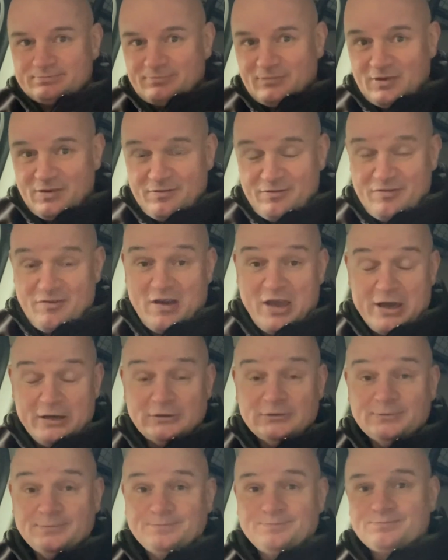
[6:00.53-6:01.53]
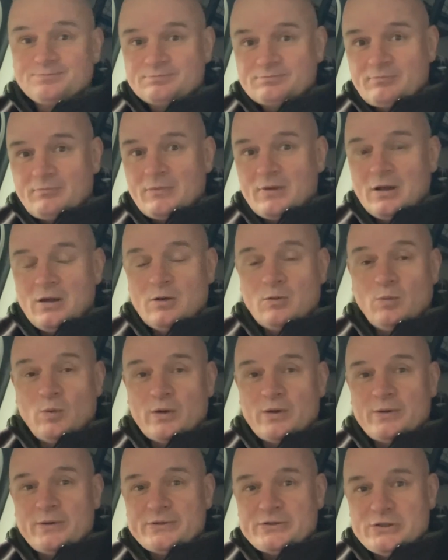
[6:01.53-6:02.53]
fail, what
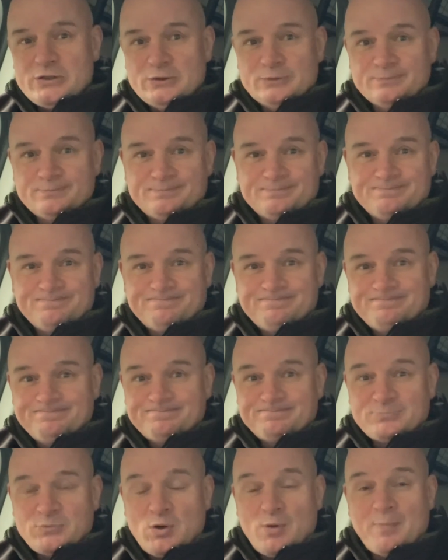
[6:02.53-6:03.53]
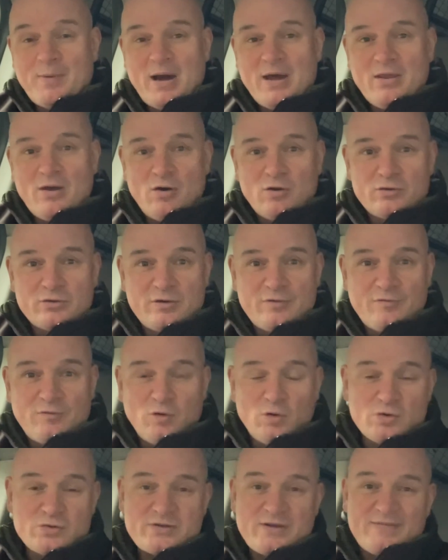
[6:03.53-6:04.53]
do? Do I buy the Honda
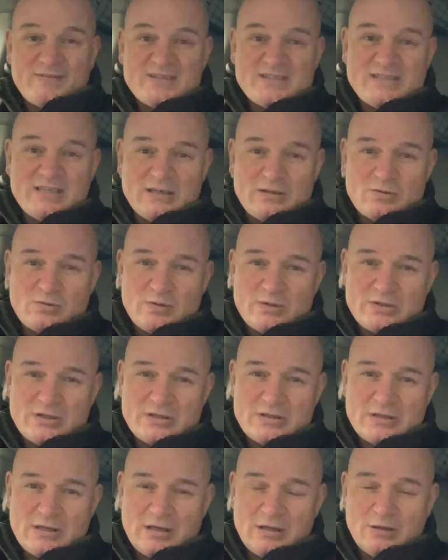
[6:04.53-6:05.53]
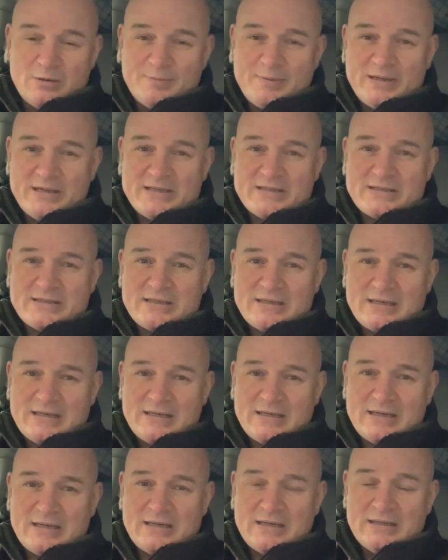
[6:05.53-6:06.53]
476, which is a little bit,
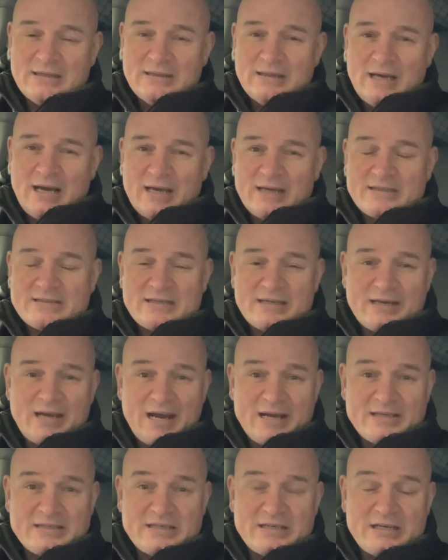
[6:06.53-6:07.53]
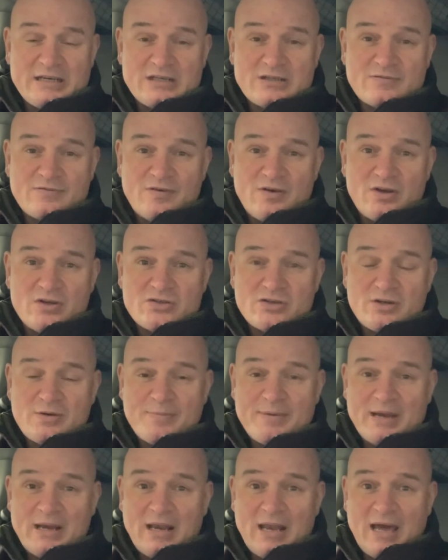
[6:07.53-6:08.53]
I think it's a 19-inch version, a
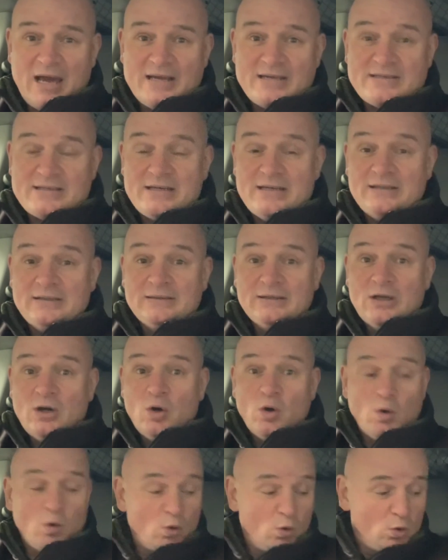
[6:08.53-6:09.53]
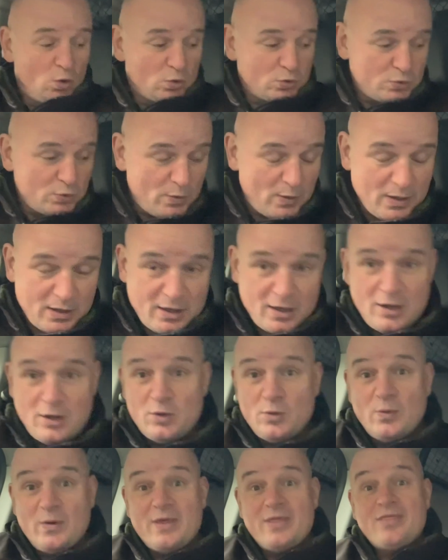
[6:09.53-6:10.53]
bit lighter, or do I go
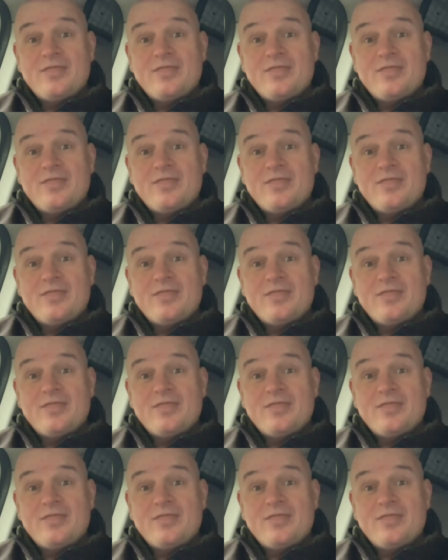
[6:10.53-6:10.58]
with